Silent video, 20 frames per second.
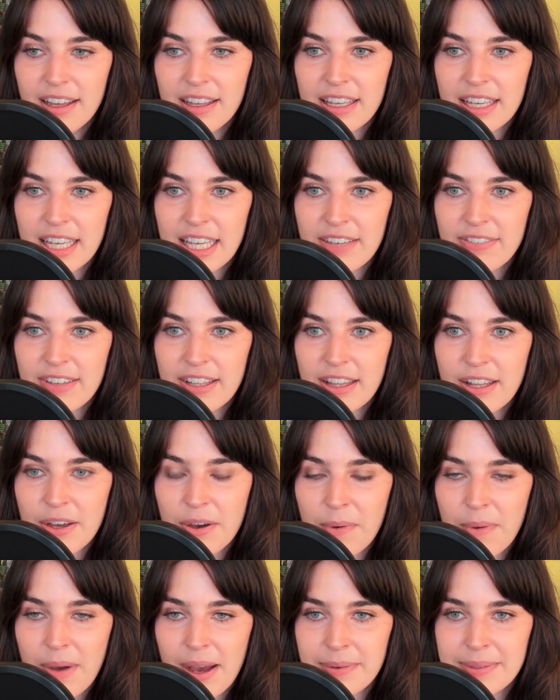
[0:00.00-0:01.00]
even
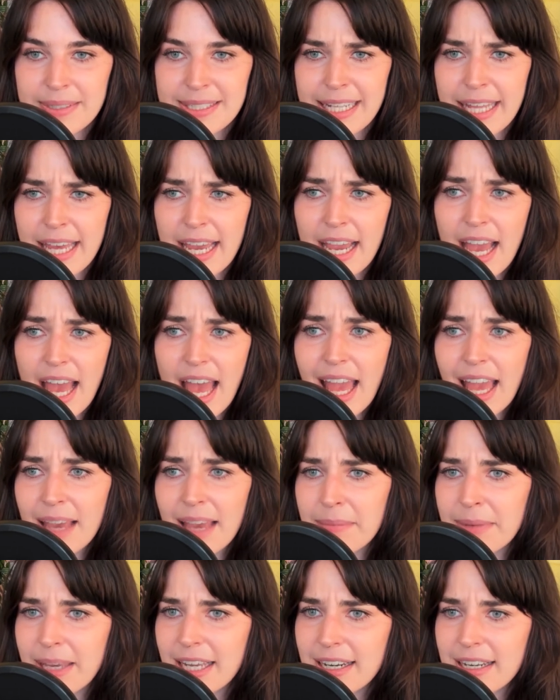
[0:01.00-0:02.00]
though I was like,
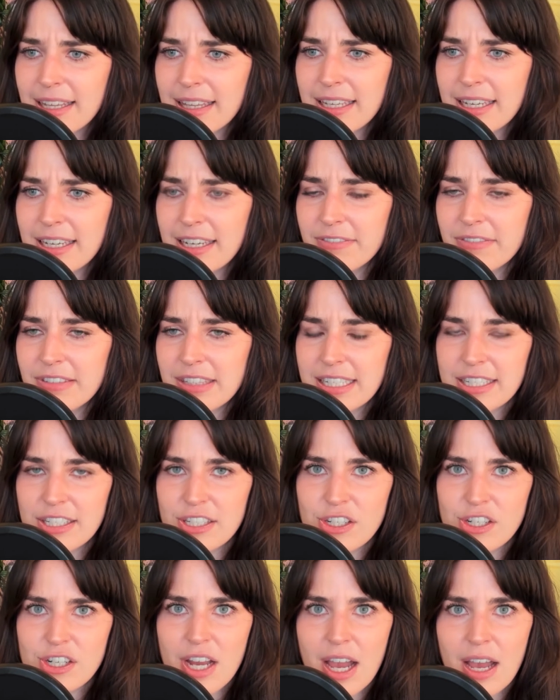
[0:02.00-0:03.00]
I'm gonna leave this
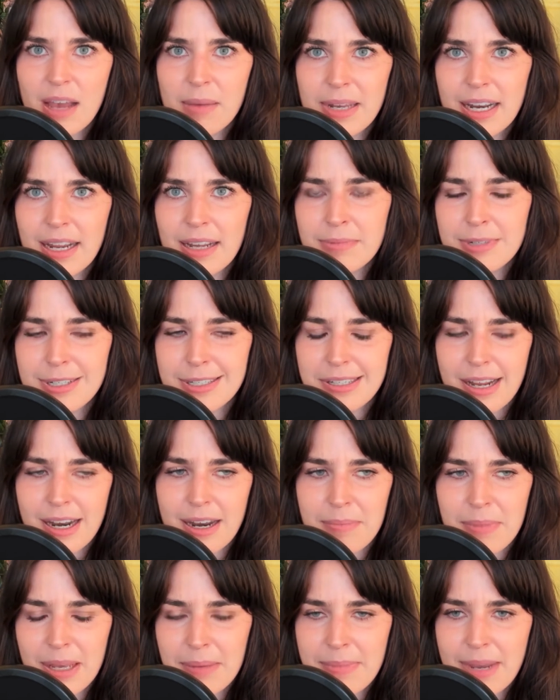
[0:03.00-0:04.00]
job and I'm just gonna
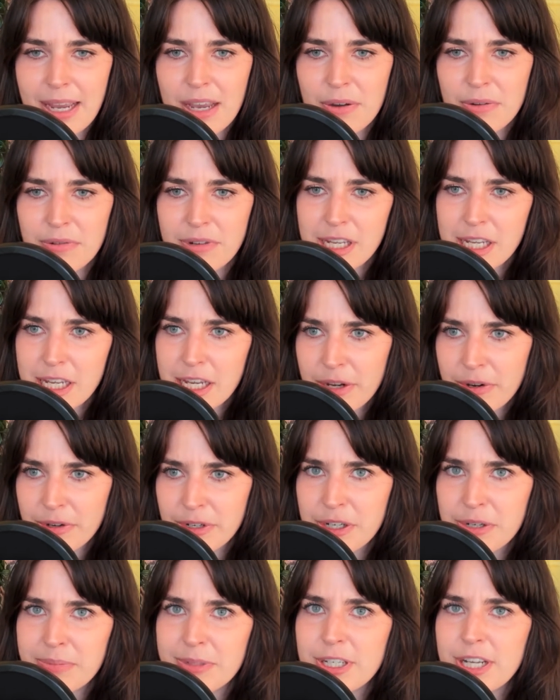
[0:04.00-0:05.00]
make my own
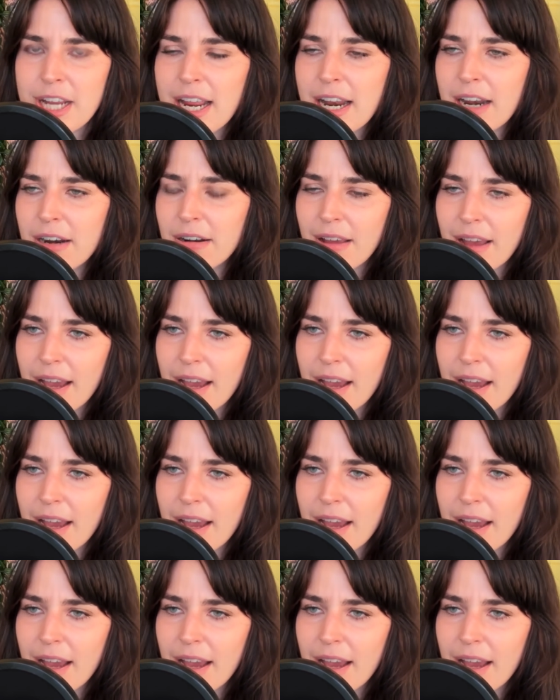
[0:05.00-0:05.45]
YouTube channel.